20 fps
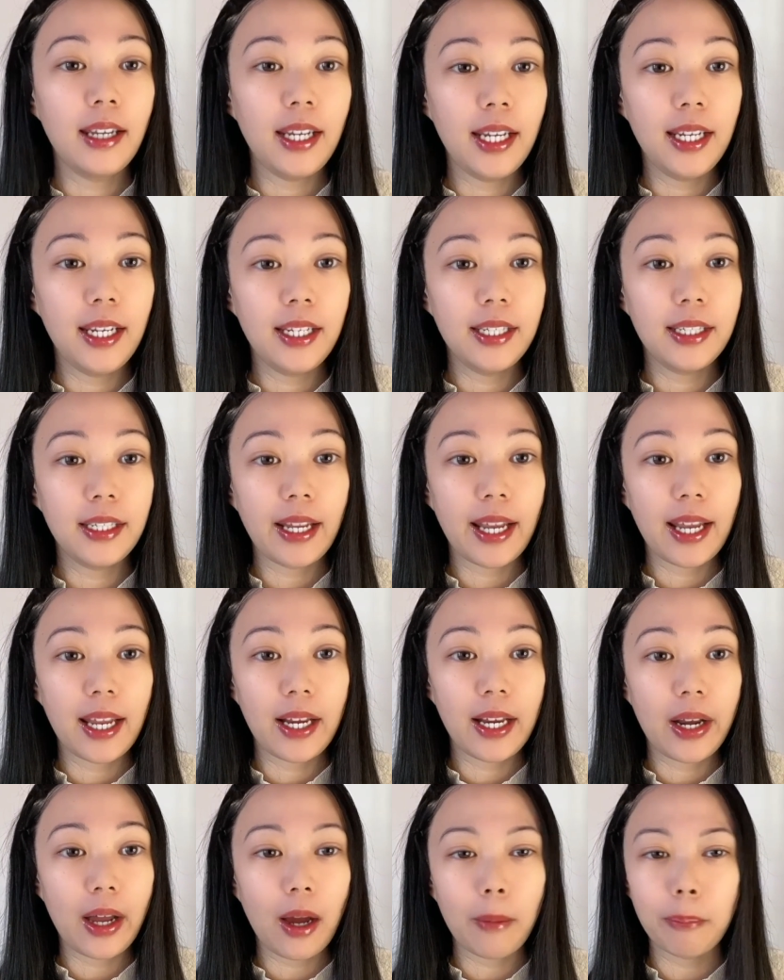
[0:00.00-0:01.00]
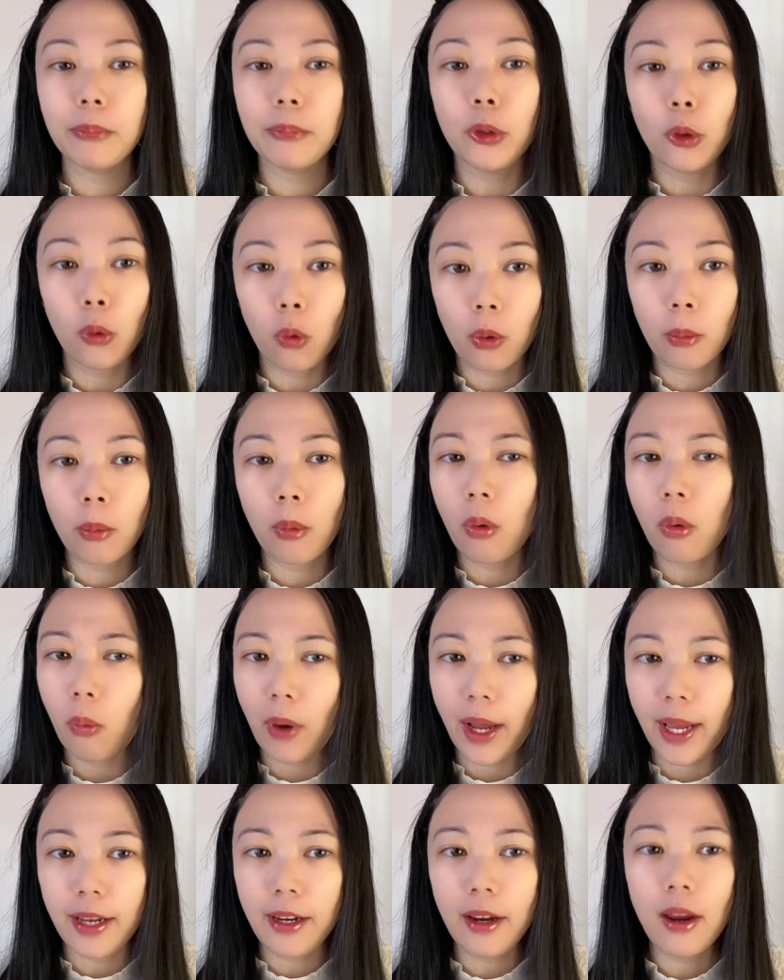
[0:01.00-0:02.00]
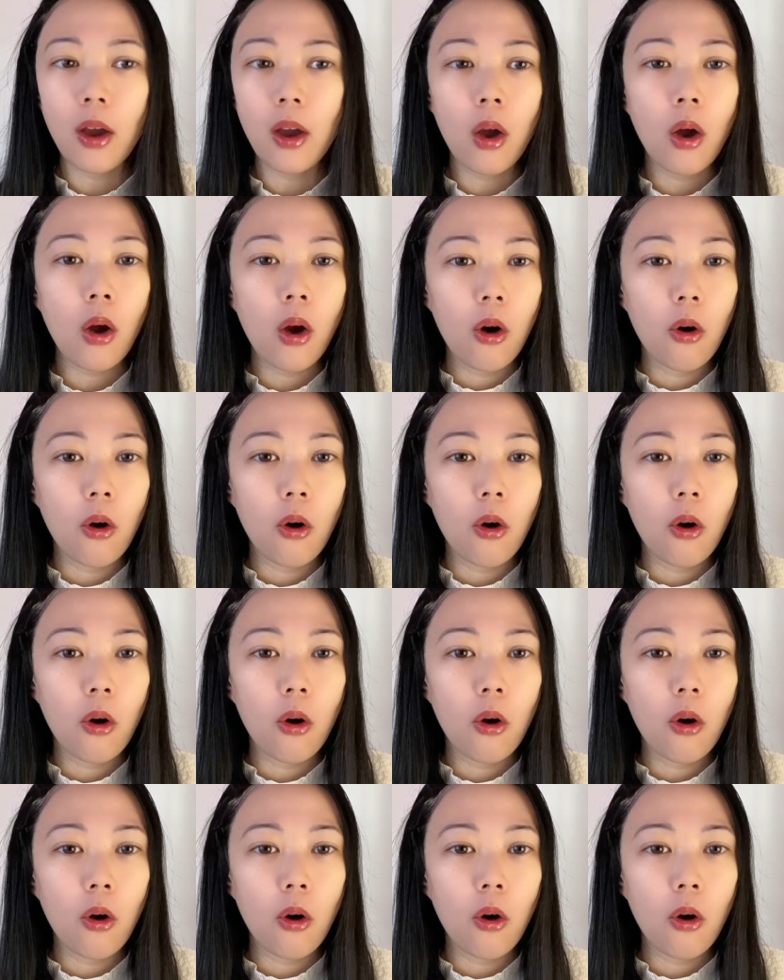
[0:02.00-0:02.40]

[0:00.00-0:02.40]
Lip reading: in an abnormal way.